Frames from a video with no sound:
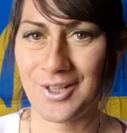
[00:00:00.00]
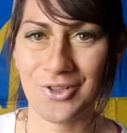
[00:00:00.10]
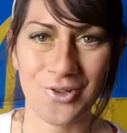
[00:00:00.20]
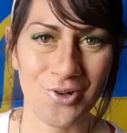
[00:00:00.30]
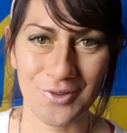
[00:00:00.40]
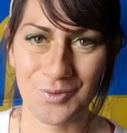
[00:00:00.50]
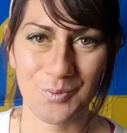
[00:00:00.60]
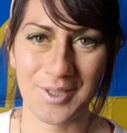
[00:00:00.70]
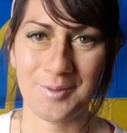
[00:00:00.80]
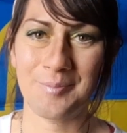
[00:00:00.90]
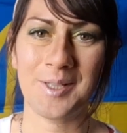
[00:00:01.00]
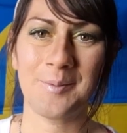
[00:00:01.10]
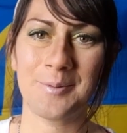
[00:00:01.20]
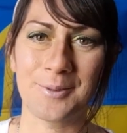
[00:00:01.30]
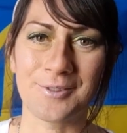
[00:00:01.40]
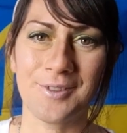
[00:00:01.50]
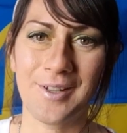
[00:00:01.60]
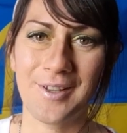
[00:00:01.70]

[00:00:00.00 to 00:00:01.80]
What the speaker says: are not one people.